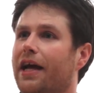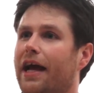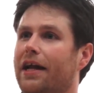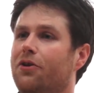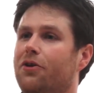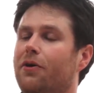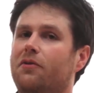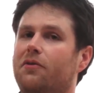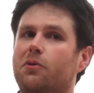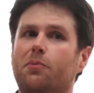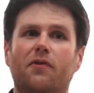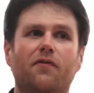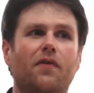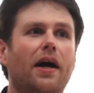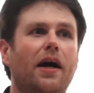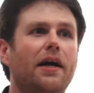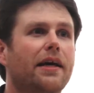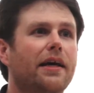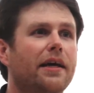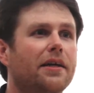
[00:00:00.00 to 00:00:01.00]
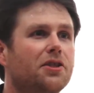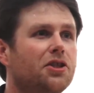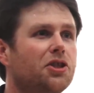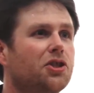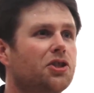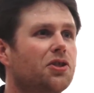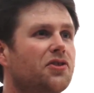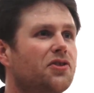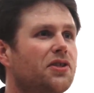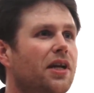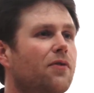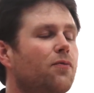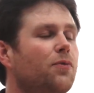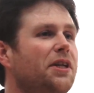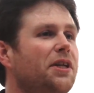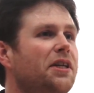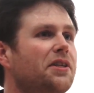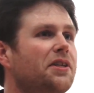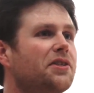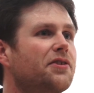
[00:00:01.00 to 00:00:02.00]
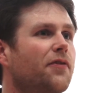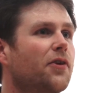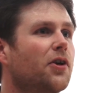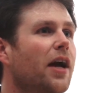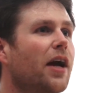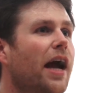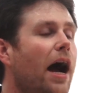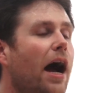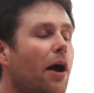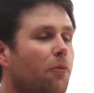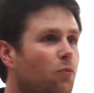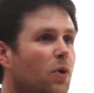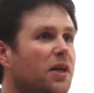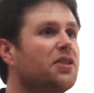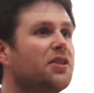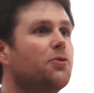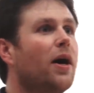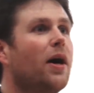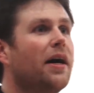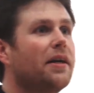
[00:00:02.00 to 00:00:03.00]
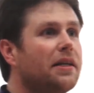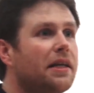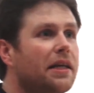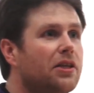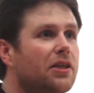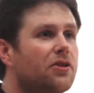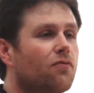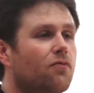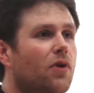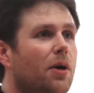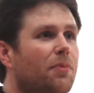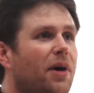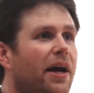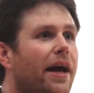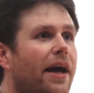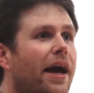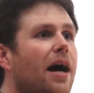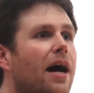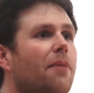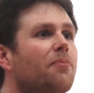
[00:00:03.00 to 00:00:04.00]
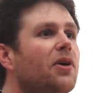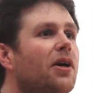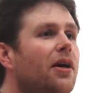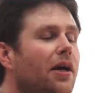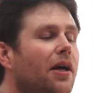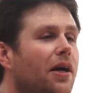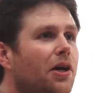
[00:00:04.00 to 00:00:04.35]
and you have to provide that additional set of wikis or what do I need to run my app.